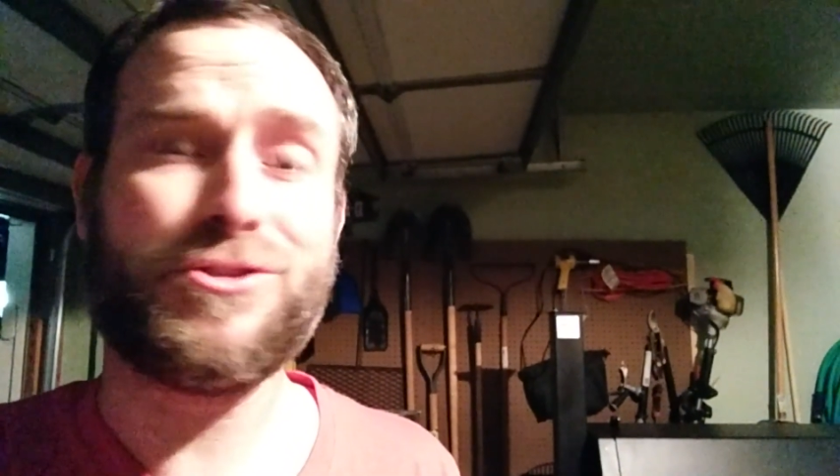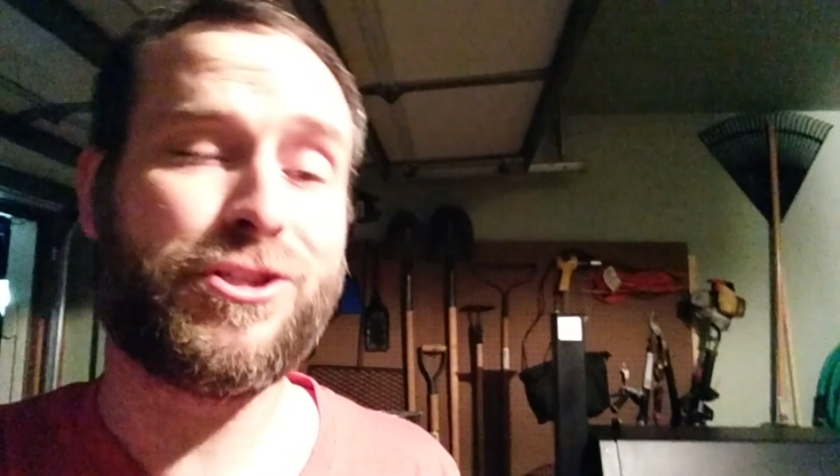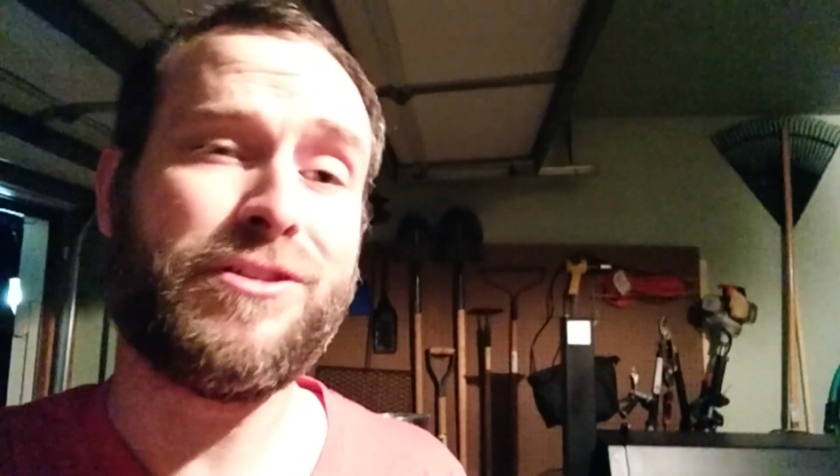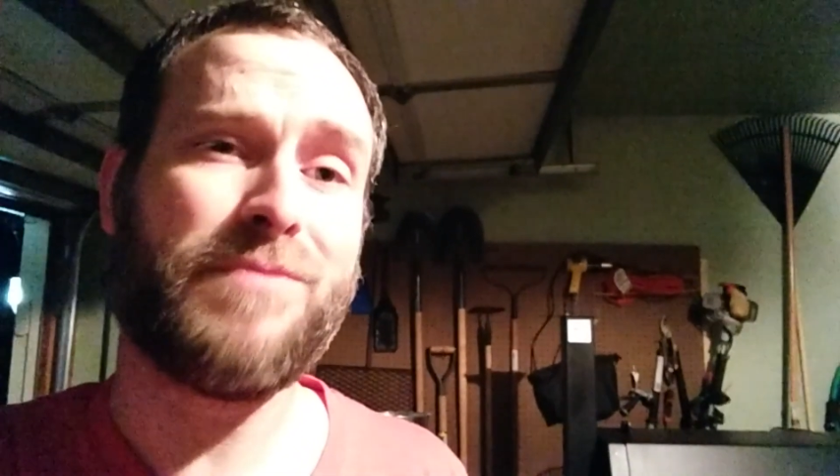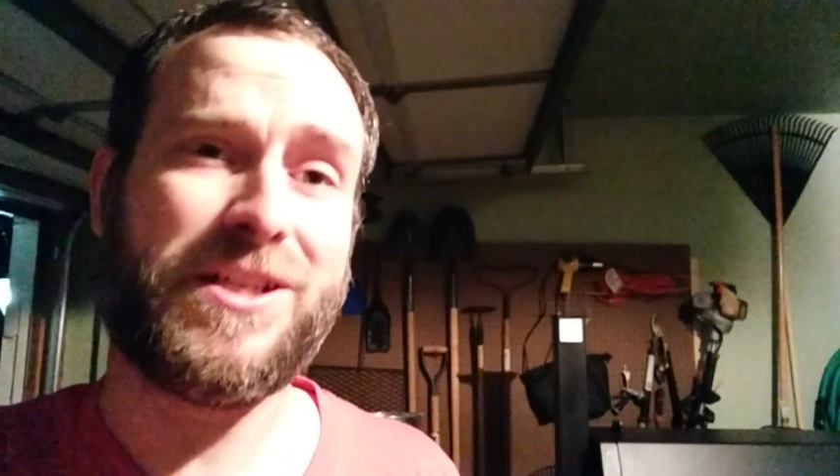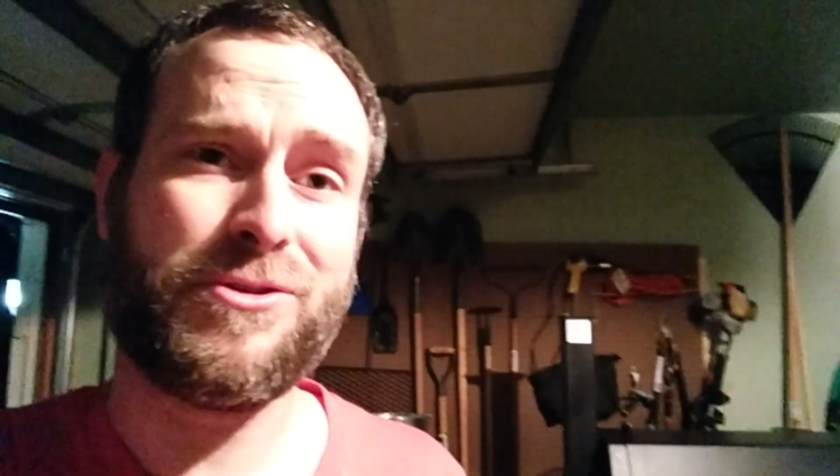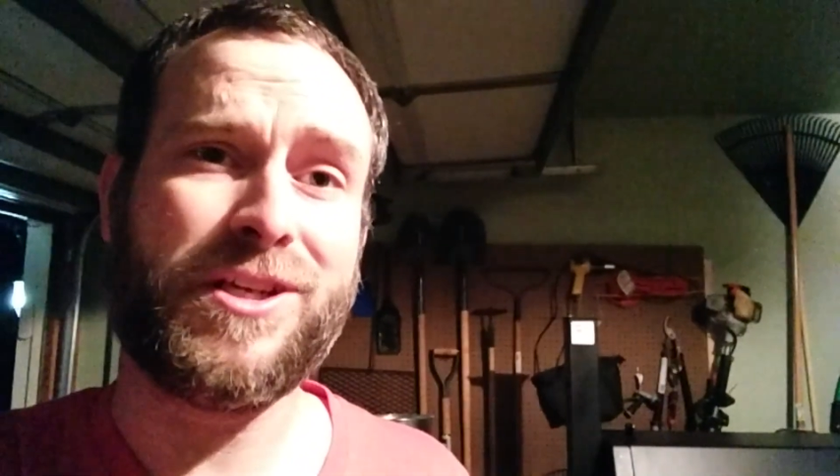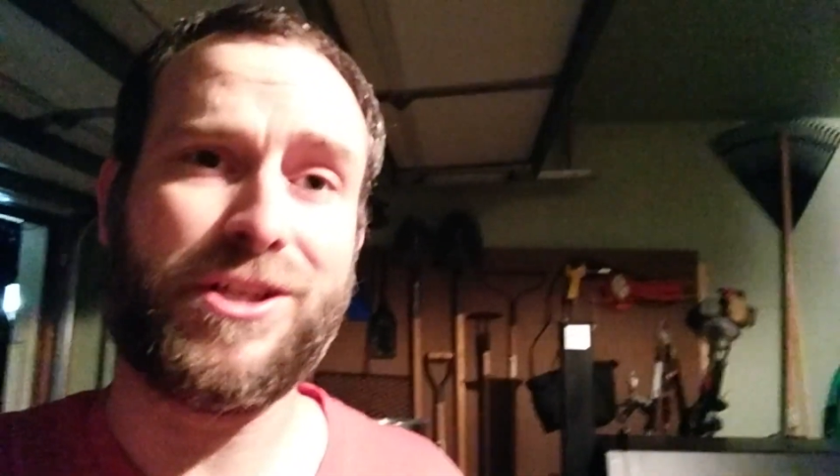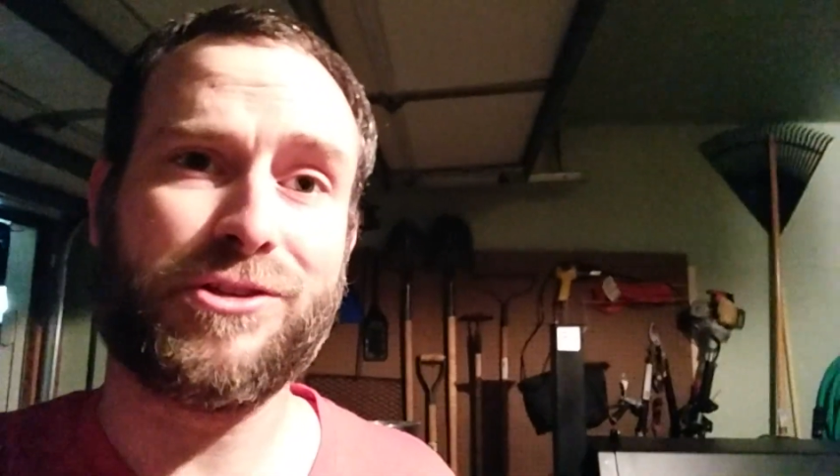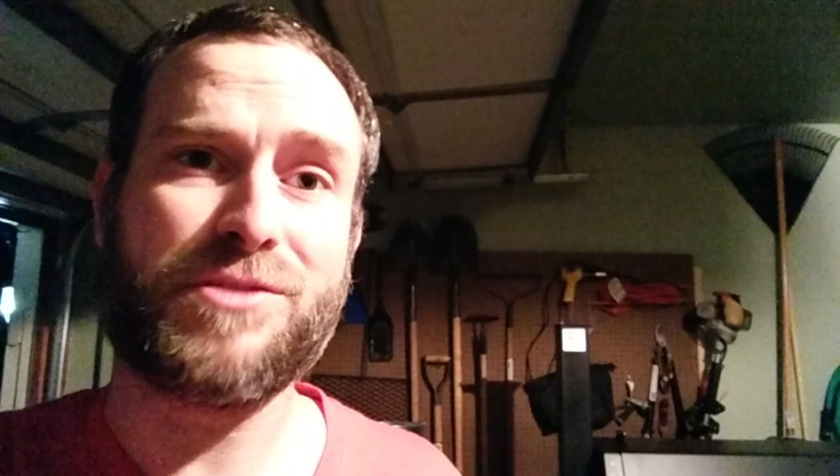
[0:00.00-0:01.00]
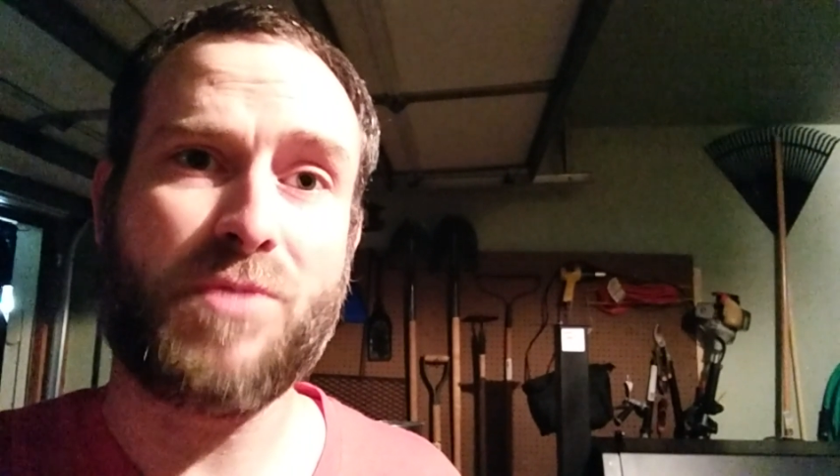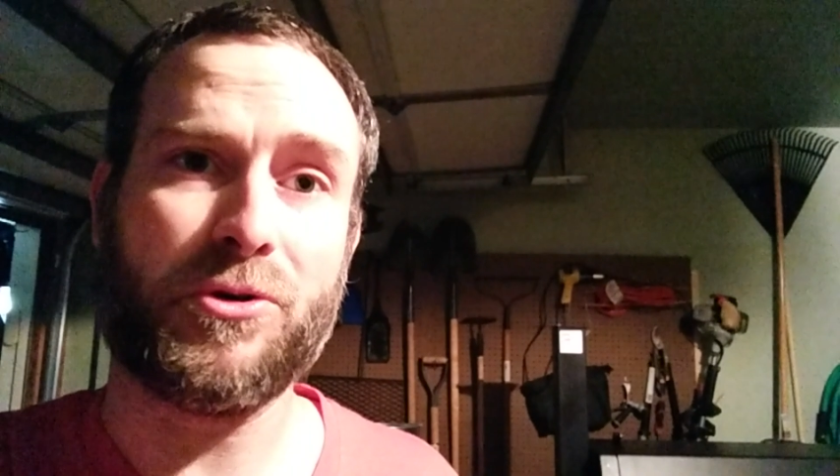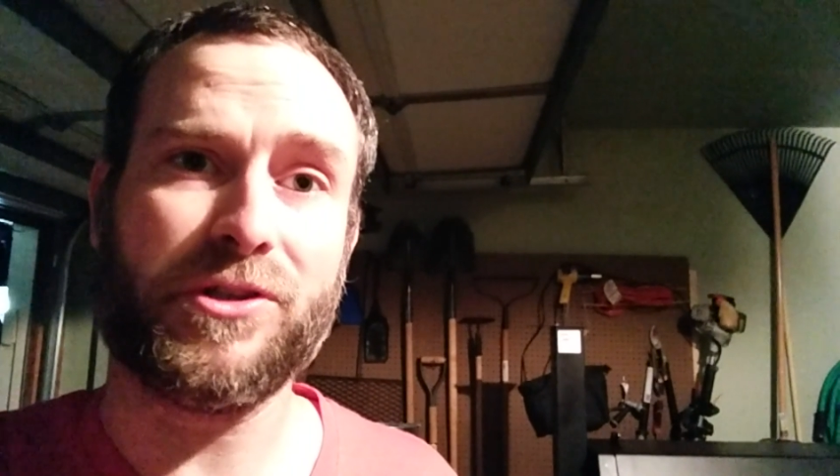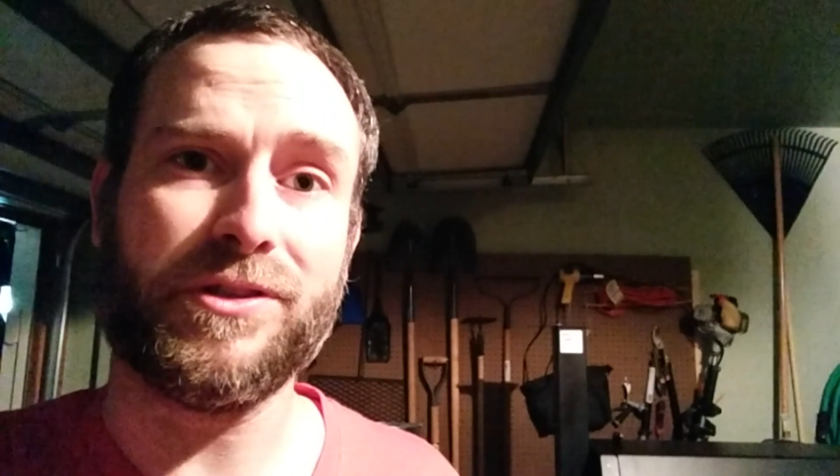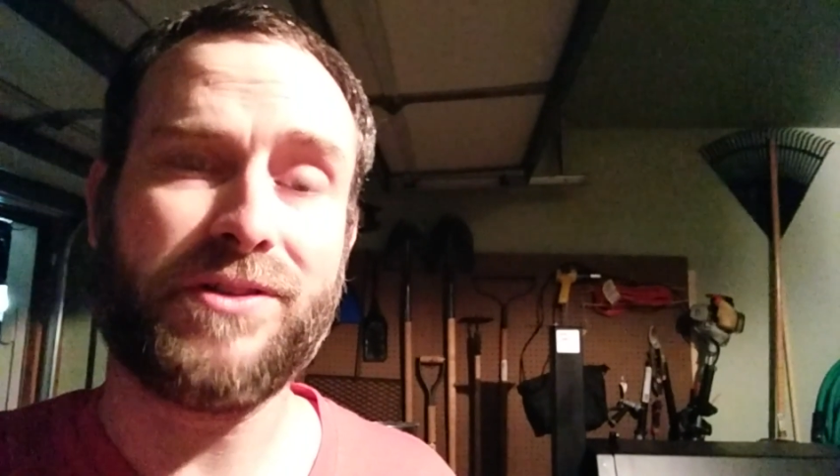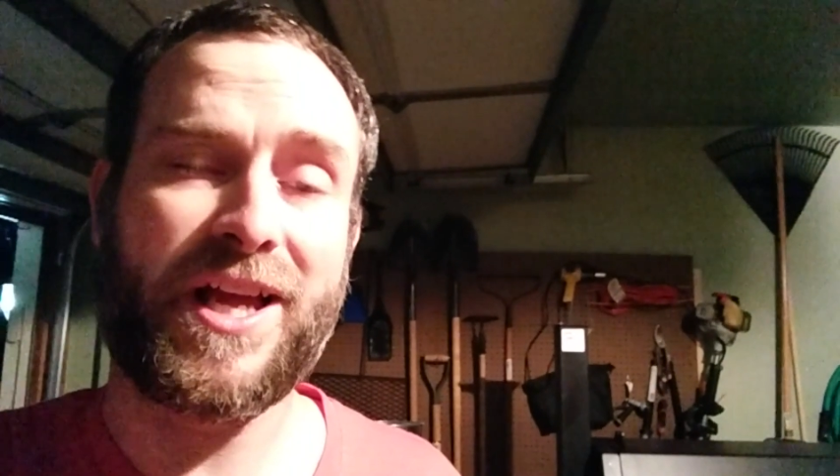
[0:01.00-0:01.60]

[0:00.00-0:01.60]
shouldn't be doing to your smoker,